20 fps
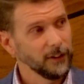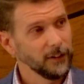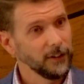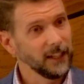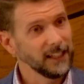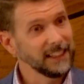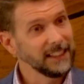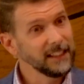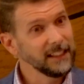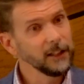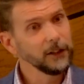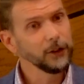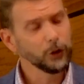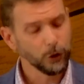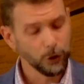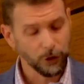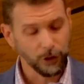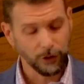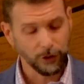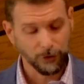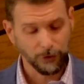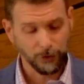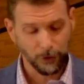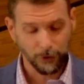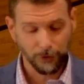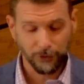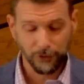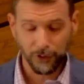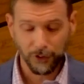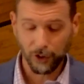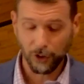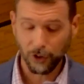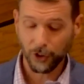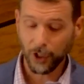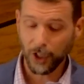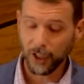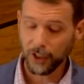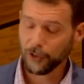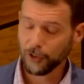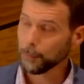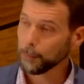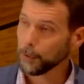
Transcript: that he couldn't fulfill God's